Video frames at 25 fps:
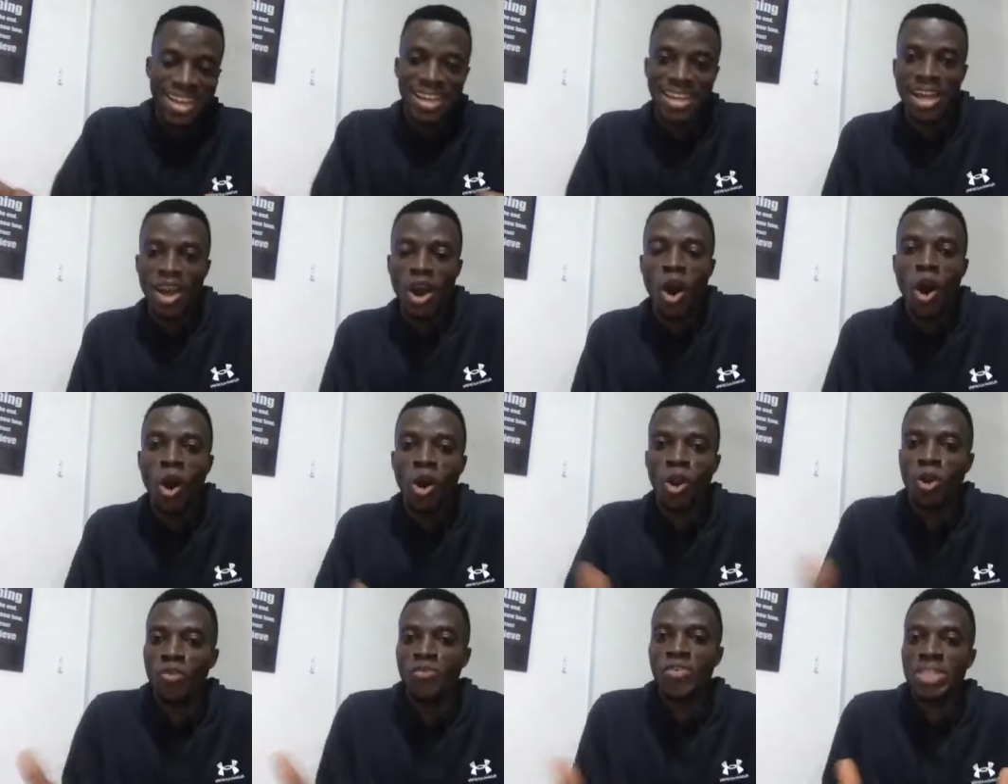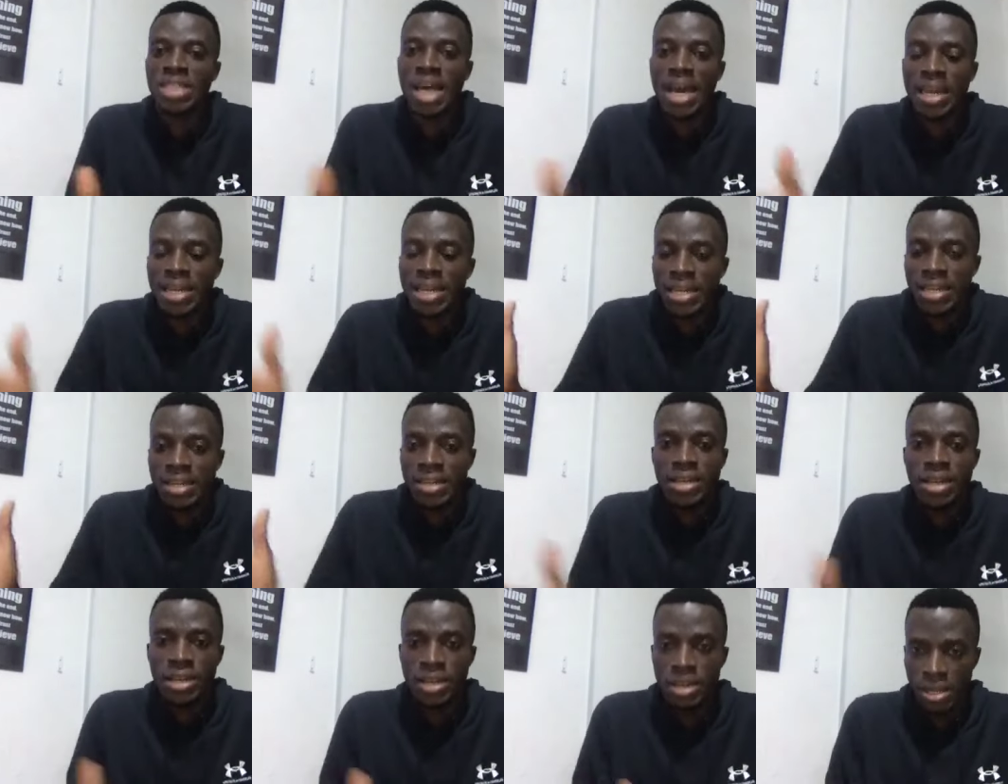all of a sudden
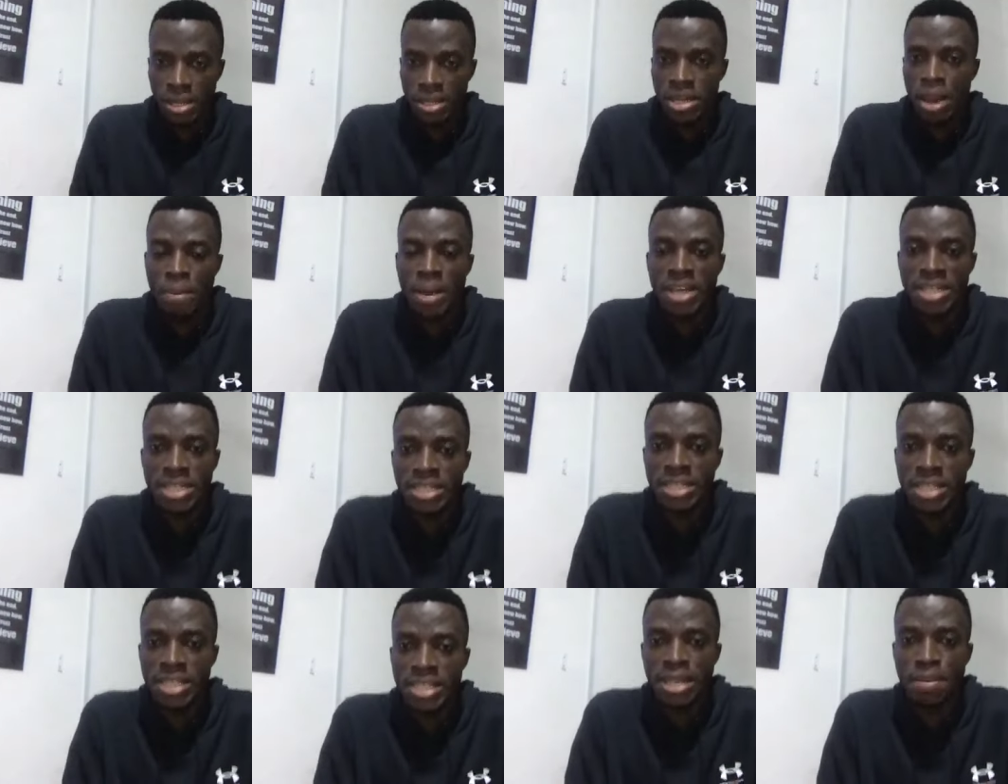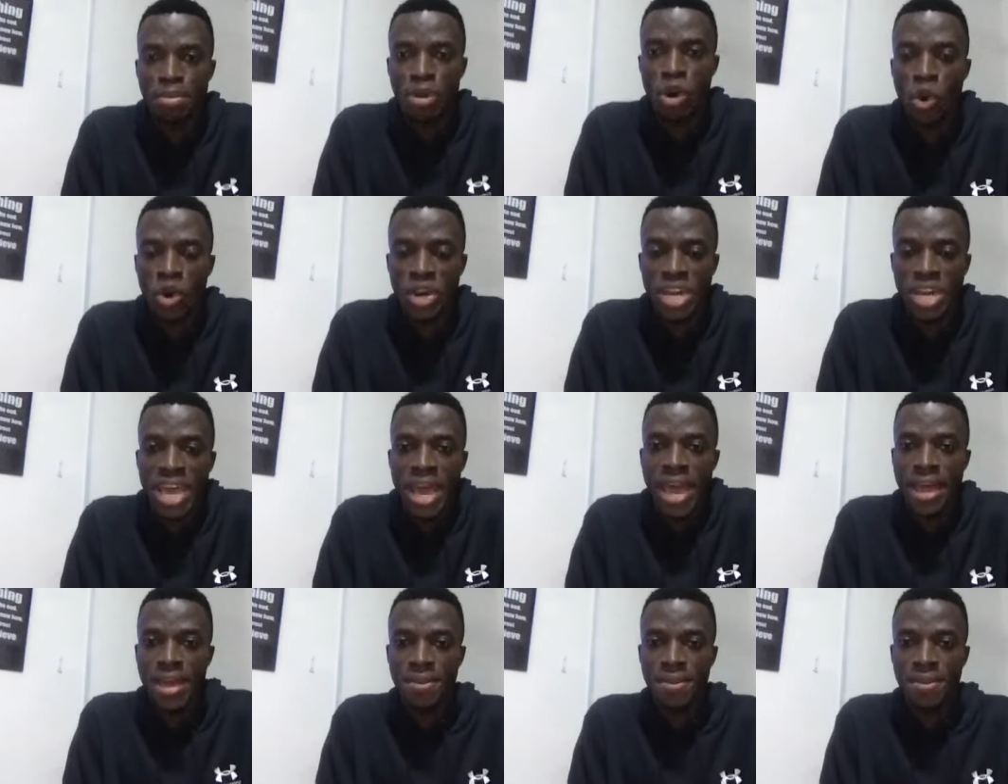the person is a billionaire